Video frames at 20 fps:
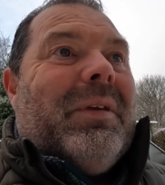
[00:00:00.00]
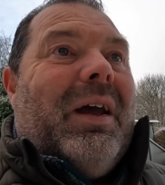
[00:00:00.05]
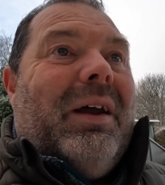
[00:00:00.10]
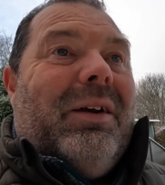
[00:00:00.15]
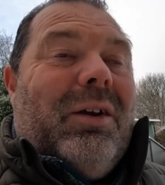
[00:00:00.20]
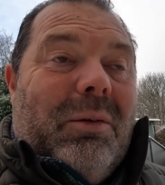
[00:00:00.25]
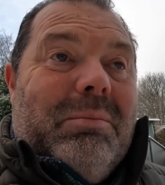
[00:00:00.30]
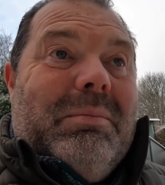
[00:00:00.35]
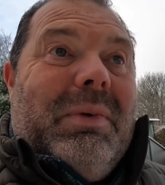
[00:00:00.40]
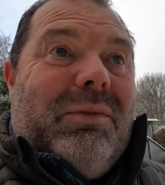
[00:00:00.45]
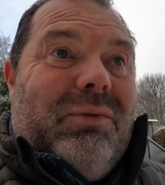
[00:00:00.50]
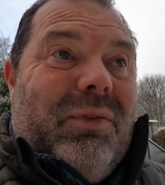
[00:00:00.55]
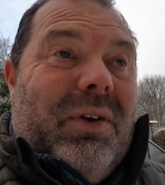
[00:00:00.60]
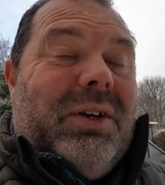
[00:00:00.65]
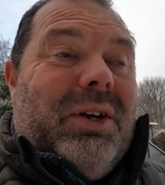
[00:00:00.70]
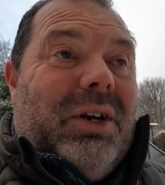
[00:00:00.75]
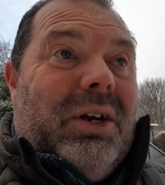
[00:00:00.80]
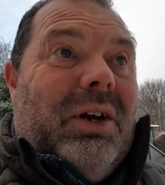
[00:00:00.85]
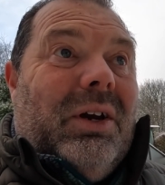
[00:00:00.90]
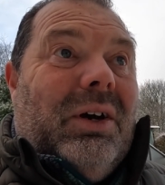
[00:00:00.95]
And on my
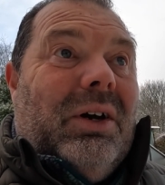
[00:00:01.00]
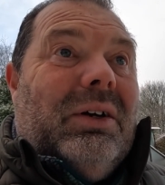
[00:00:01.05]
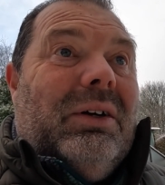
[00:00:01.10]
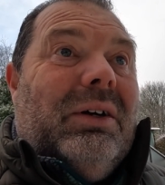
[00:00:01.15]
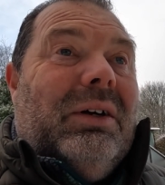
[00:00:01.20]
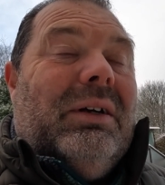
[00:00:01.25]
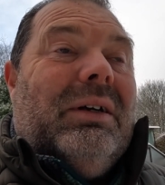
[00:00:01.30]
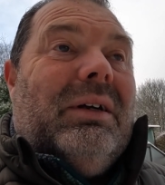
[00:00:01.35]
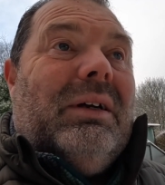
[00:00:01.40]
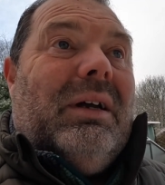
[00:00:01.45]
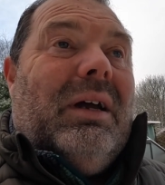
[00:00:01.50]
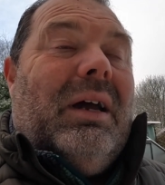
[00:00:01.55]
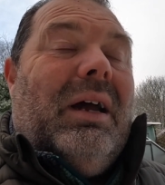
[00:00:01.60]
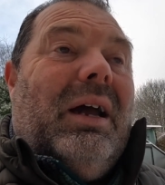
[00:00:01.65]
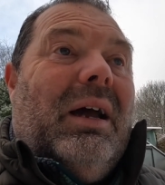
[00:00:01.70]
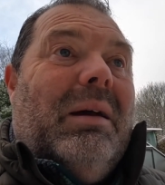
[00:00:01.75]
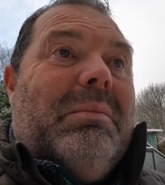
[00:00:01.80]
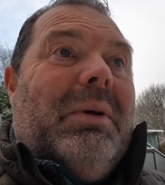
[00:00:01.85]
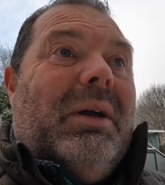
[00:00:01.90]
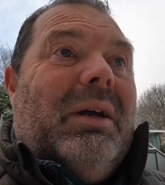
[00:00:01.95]
video,
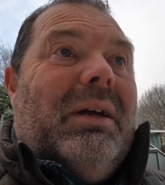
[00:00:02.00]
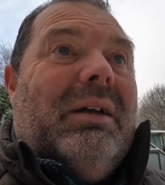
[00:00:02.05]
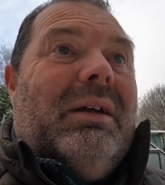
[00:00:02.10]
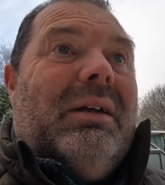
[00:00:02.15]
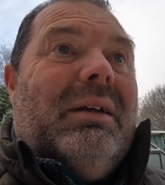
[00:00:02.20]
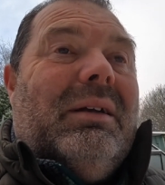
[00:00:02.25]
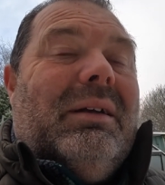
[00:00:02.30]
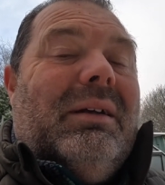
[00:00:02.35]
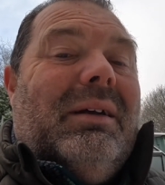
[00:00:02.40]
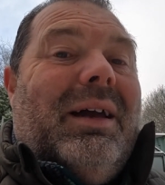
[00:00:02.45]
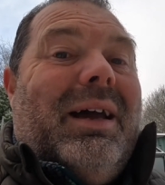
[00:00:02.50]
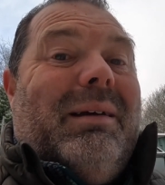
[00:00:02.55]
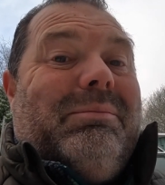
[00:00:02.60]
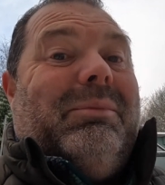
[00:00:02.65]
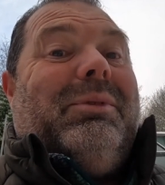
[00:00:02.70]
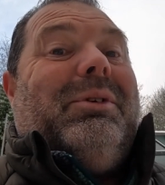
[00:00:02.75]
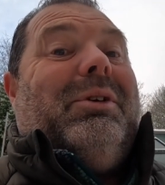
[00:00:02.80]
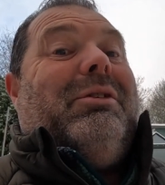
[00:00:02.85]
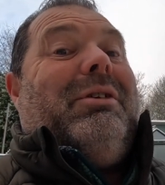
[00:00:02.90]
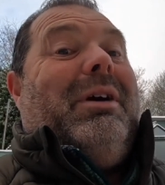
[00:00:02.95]
I'm
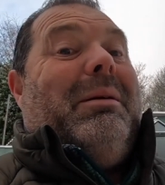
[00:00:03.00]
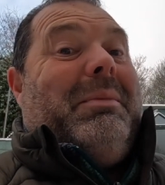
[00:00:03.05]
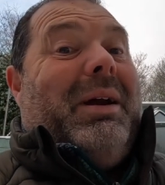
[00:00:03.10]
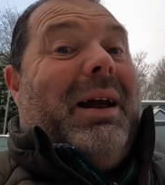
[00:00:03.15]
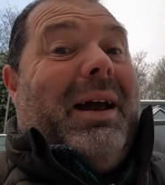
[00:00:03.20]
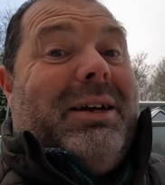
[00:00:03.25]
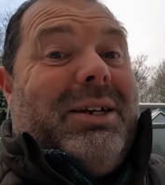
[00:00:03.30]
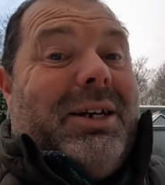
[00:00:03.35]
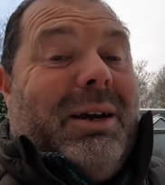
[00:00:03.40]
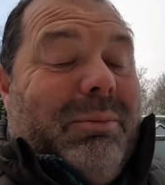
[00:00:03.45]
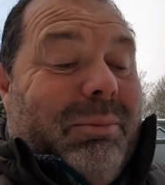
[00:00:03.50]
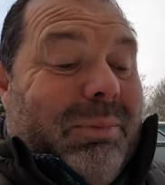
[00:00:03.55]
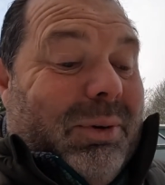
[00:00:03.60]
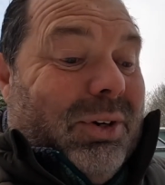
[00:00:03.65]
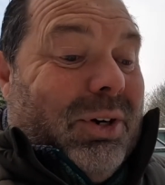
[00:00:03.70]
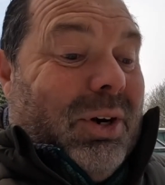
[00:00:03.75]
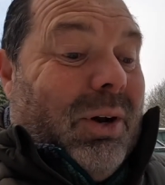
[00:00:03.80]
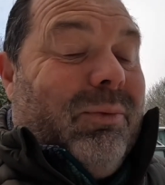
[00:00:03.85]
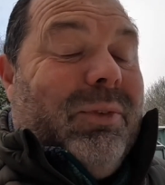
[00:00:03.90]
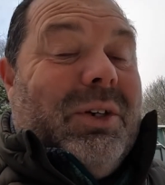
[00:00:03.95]
crying my eyes out
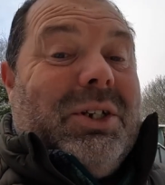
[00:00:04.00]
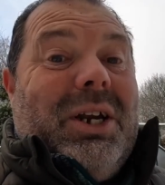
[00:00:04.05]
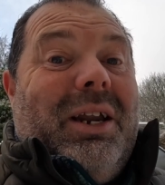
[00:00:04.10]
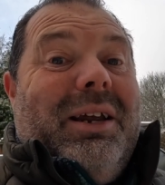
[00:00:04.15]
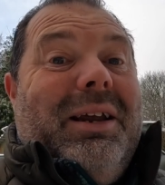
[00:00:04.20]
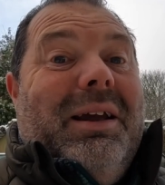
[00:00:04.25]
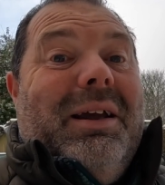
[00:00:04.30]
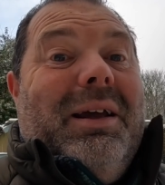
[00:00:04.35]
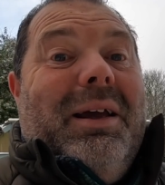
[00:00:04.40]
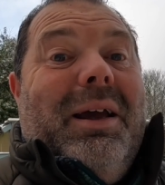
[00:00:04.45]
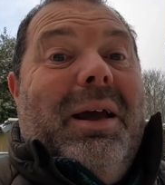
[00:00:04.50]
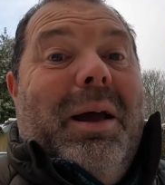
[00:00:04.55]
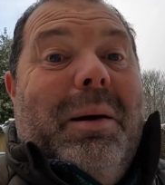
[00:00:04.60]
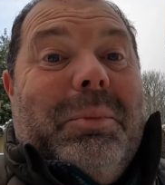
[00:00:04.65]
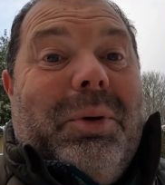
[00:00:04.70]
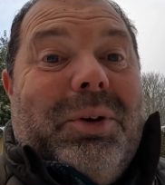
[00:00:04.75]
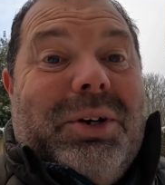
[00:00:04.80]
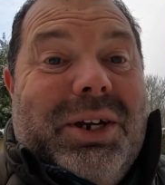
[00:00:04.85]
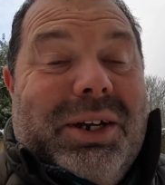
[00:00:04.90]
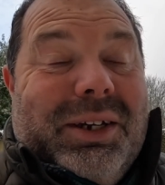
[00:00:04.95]
bloody obviously,
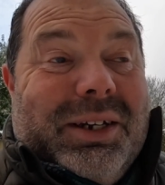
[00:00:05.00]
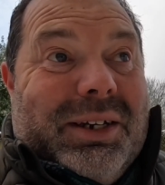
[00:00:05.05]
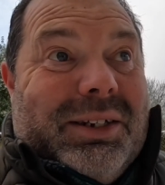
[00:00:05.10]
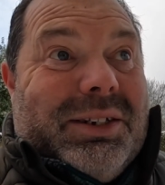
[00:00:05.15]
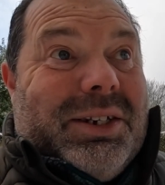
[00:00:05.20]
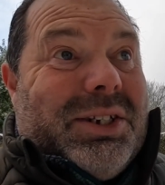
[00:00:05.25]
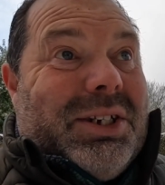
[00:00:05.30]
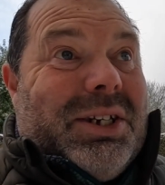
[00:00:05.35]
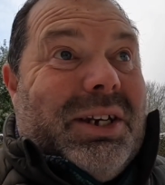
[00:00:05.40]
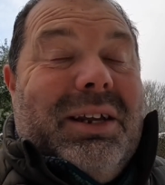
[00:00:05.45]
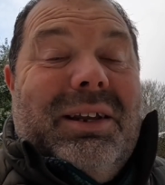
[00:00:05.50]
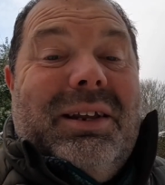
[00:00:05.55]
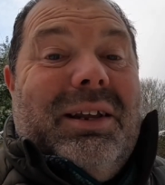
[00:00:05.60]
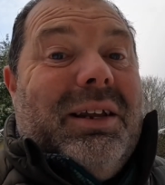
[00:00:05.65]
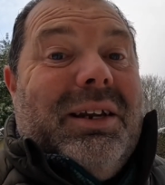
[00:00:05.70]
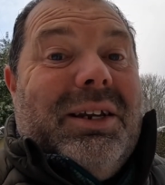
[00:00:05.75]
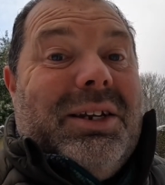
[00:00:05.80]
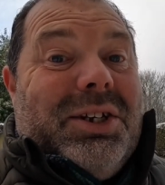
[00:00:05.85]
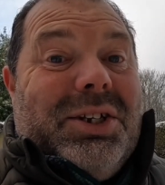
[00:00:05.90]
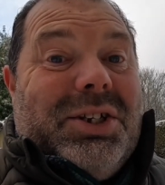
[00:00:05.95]
but you can
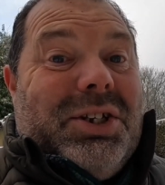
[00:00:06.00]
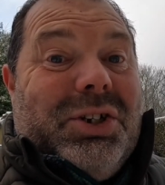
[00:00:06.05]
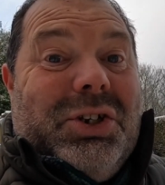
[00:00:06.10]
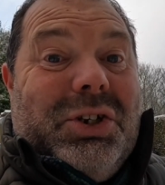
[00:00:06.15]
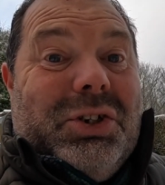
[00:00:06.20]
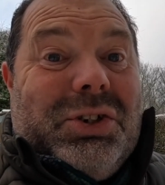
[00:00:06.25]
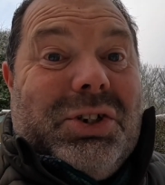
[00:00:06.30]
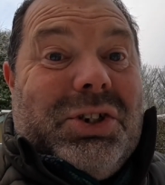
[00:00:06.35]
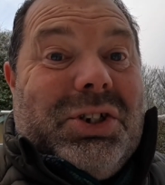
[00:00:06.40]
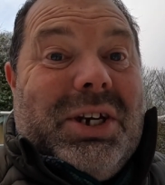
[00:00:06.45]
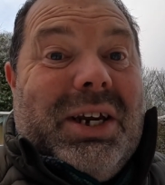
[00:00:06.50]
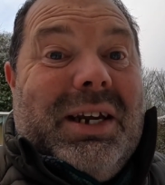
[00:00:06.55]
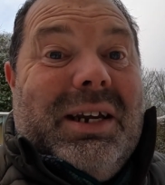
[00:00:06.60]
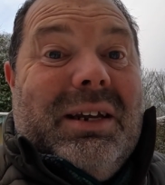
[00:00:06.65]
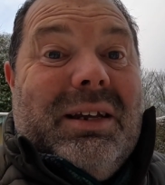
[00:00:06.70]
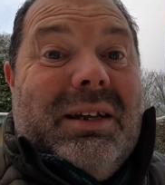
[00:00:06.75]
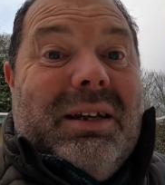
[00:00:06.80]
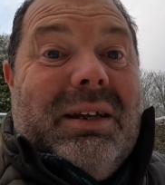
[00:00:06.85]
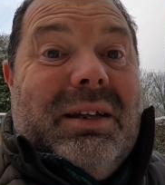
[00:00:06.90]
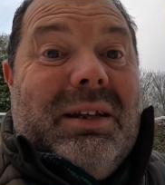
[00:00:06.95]
just
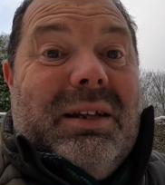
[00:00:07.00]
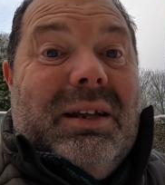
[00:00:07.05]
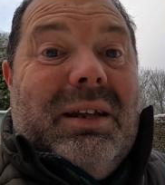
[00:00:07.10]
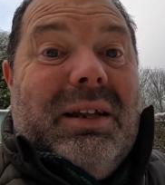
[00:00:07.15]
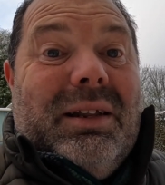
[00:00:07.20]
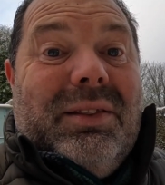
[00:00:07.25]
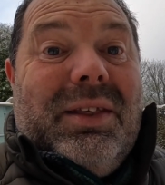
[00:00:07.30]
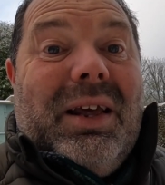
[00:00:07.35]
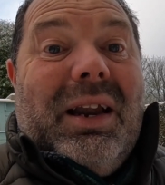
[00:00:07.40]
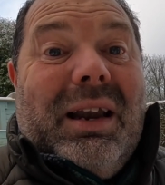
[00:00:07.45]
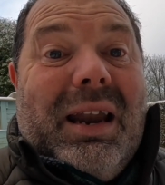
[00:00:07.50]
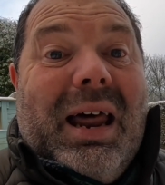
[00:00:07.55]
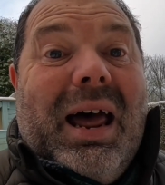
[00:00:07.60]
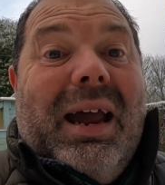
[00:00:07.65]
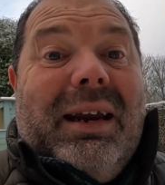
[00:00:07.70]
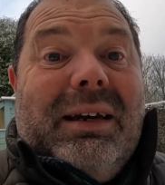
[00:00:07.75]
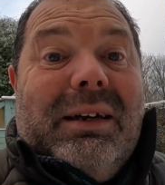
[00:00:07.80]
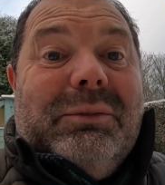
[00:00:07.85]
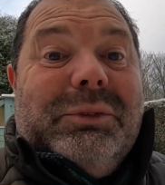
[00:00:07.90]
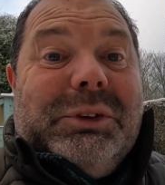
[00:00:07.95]
see the
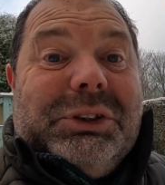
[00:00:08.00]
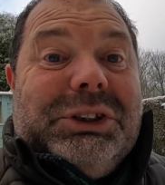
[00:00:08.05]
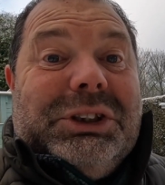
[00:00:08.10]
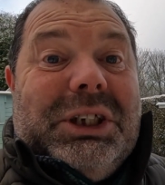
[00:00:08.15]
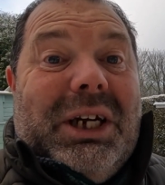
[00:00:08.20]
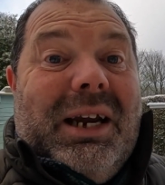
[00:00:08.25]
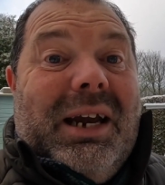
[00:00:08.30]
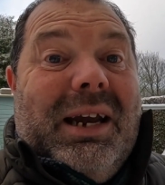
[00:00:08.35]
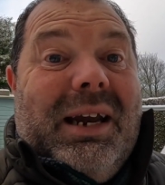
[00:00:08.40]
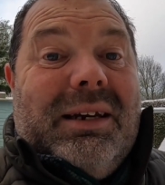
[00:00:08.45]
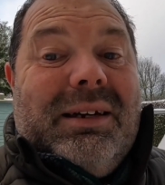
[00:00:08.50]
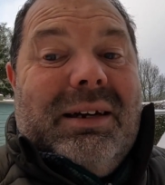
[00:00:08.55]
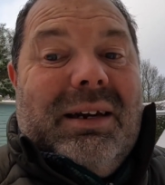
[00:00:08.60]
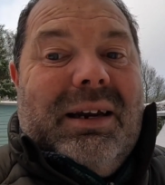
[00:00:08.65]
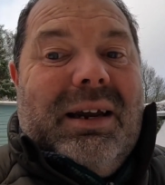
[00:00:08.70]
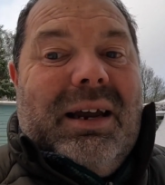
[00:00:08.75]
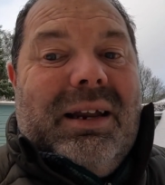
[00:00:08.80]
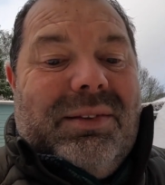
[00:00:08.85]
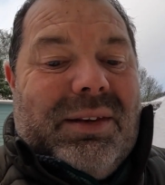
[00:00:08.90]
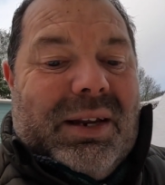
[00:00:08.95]
line of shade
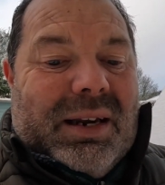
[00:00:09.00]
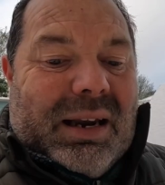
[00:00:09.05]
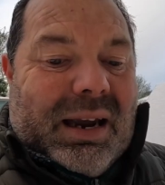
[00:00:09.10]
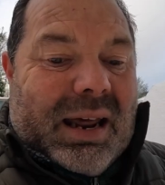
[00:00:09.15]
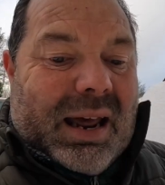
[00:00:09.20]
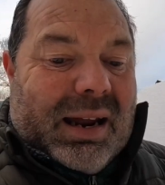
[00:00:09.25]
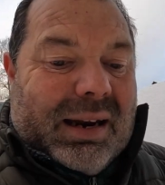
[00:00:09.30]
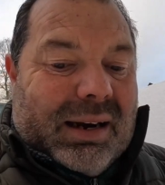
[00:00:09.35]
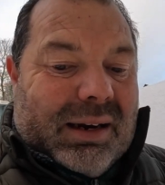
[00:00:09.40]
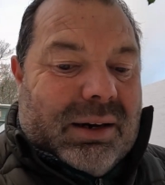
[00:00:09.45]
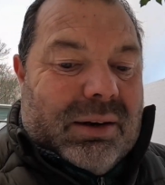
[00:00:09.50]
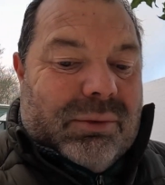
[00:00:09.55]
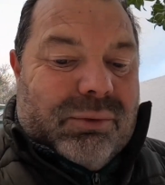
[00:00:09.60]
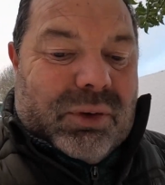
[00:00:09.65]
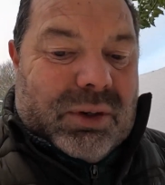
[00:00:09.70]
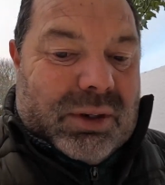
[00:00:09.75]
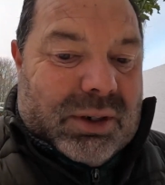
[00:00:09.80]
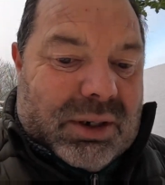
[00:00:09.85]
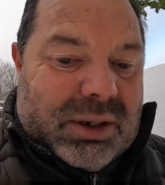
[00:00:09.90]
and the line of